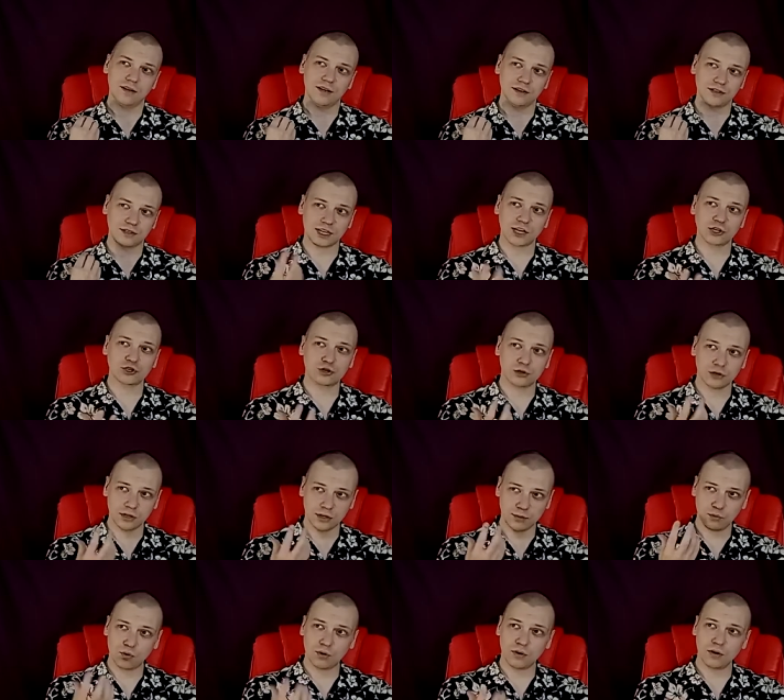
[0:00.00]
it's
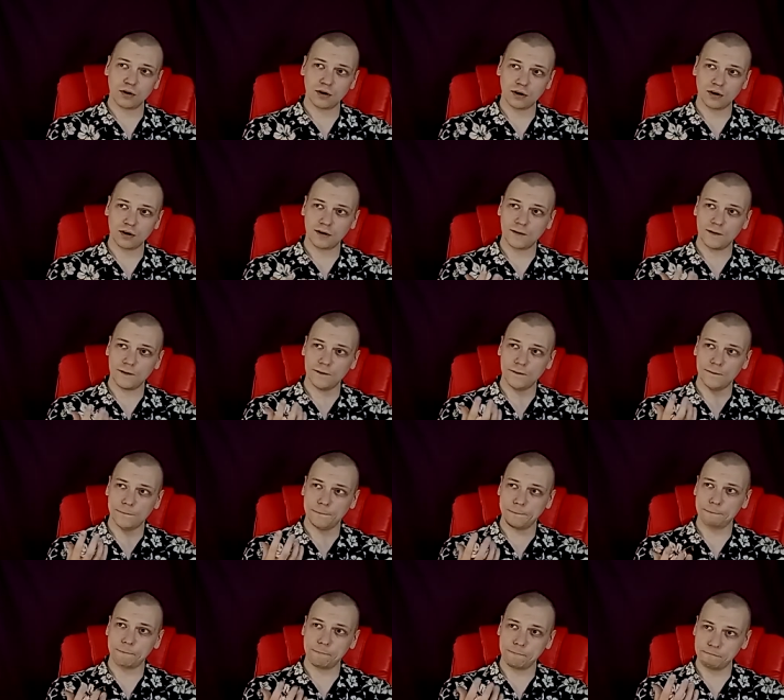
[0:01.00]
actually more
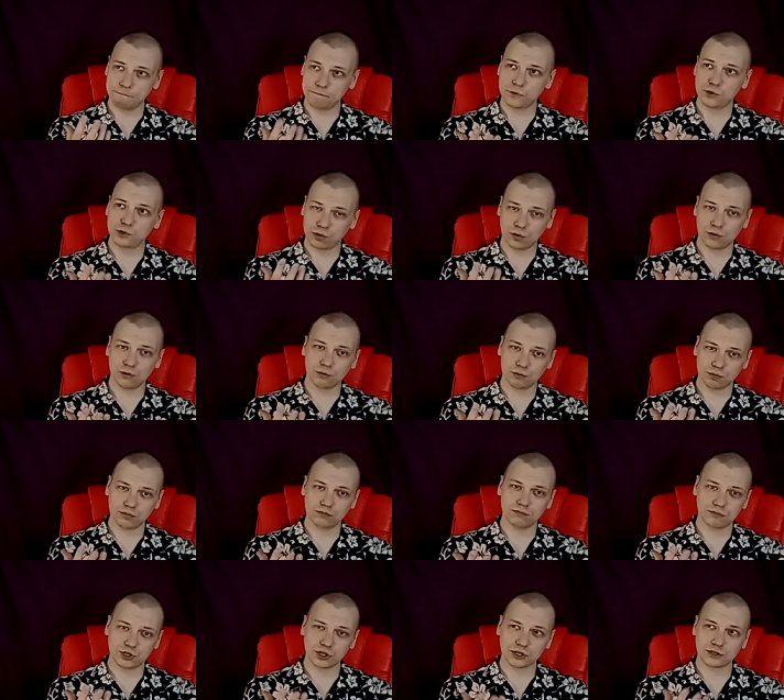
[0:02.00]
um, you know
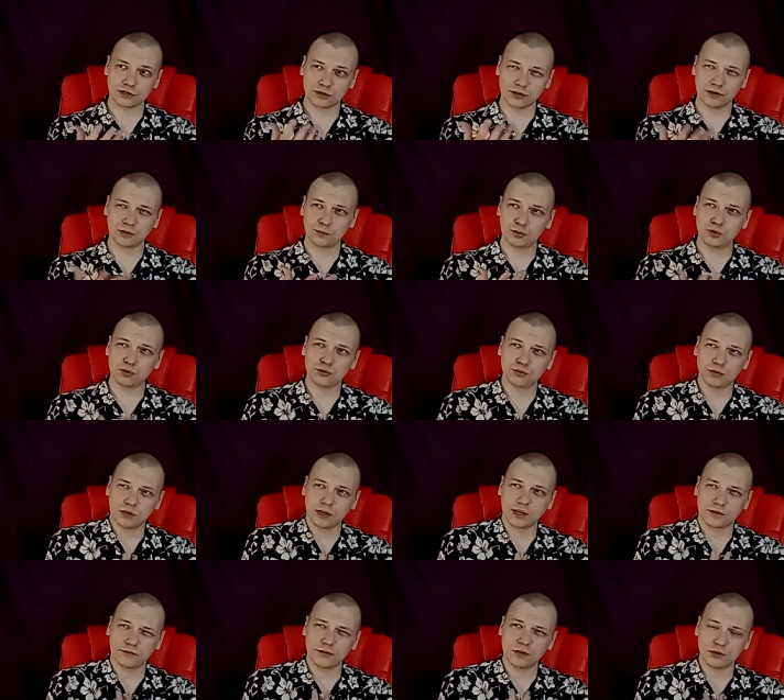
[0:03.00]
just on a pure
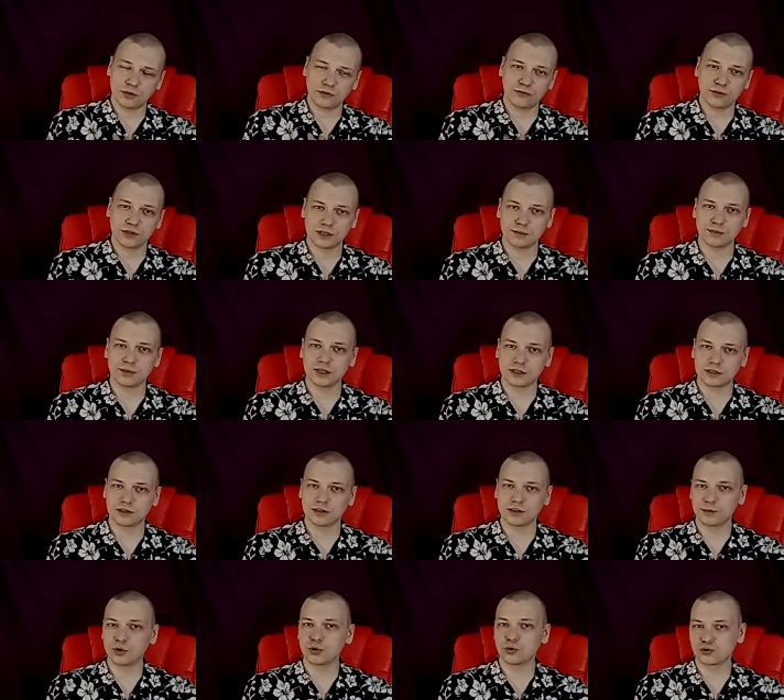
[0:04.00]
like very
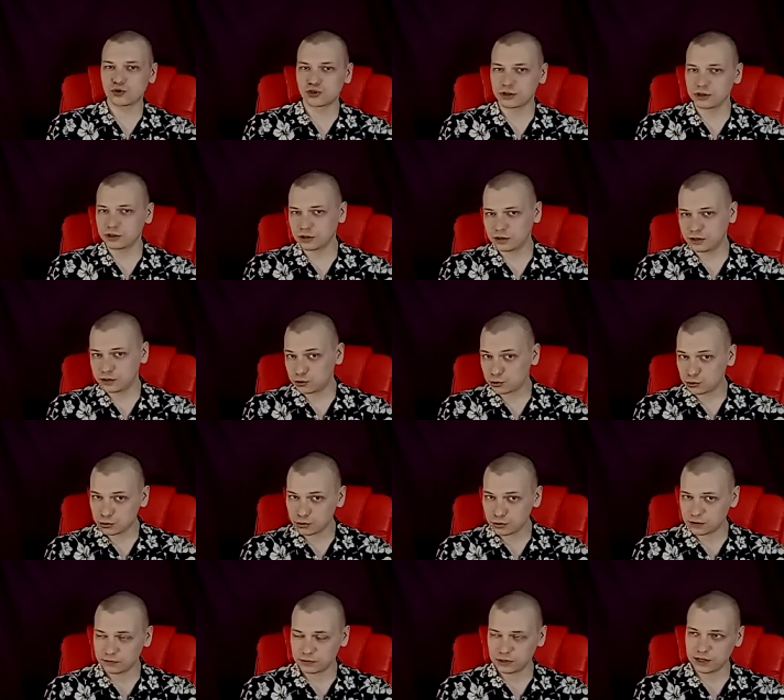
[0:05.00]
fundamental emotional
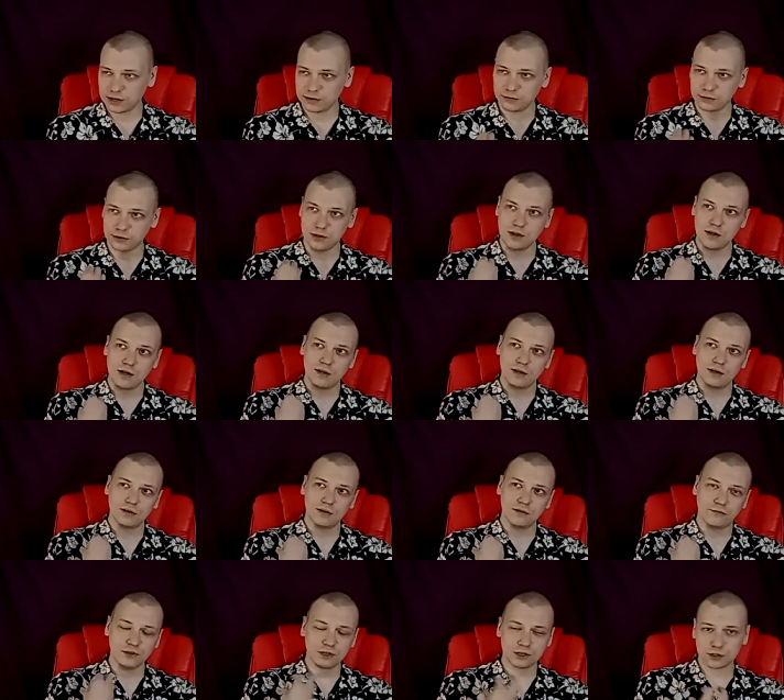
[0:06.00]
intuitive level
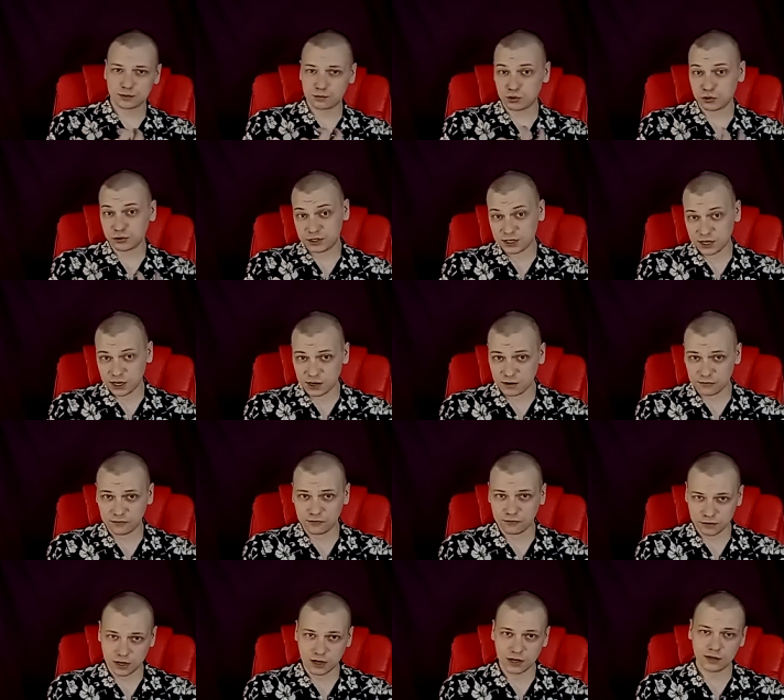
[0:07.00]
feels more
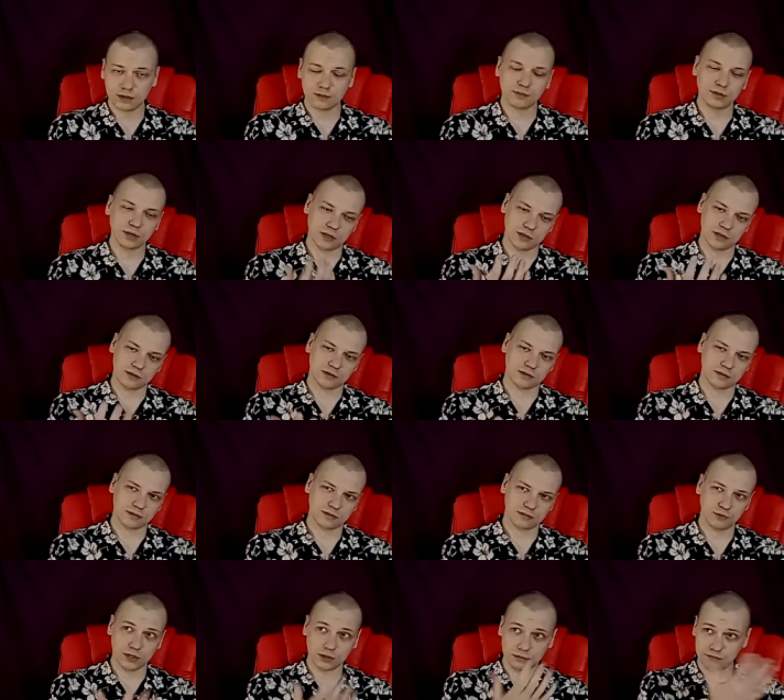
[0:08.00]
safe, right?
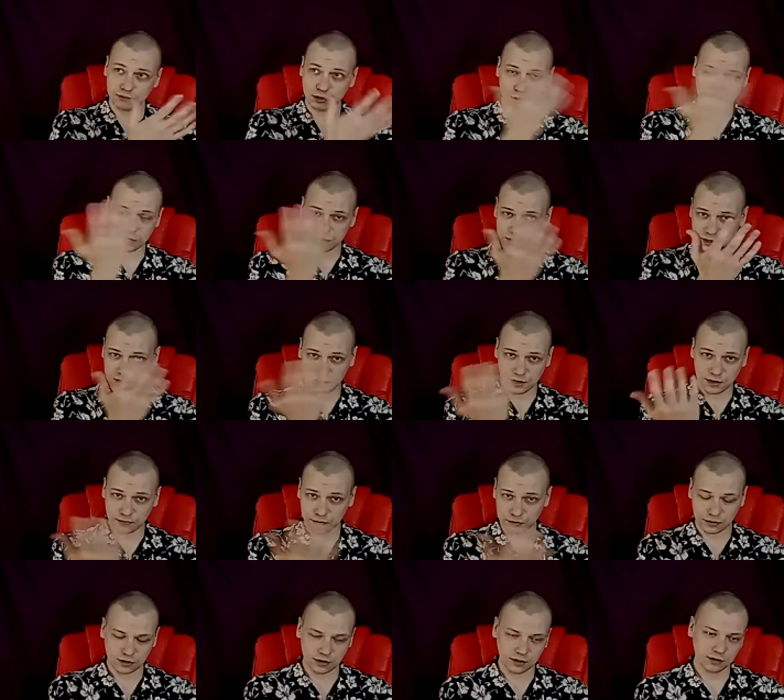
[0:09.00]
Because well, you can see
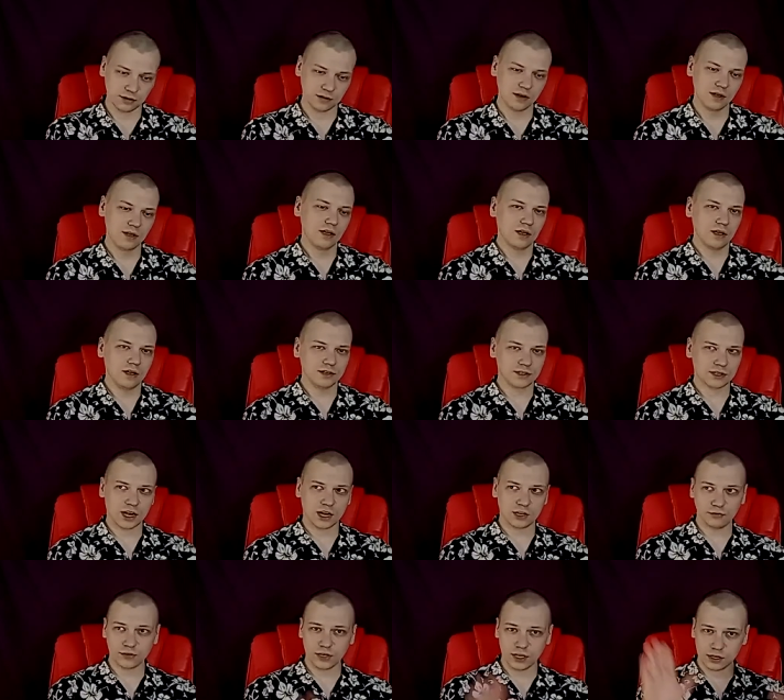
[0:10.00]
everything. It's
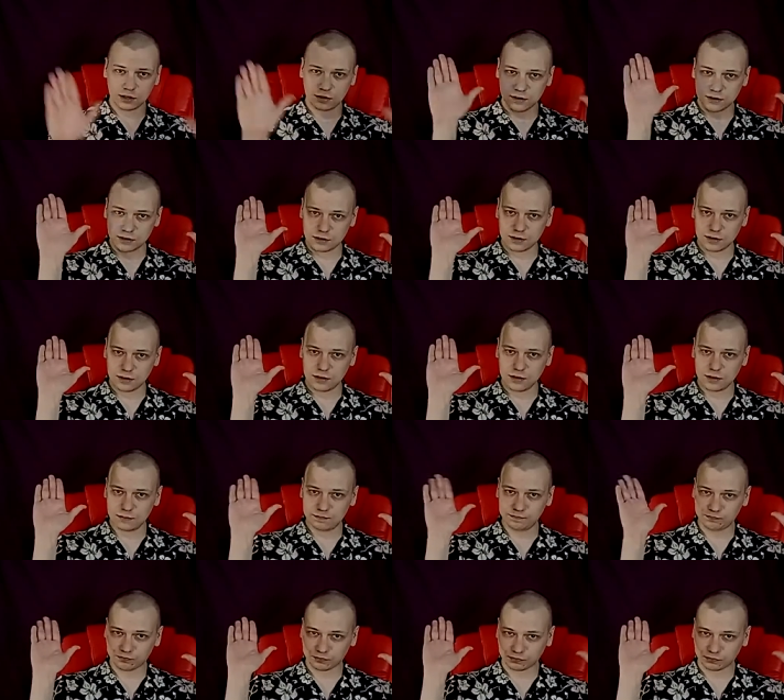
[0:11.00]
kind of like this uh,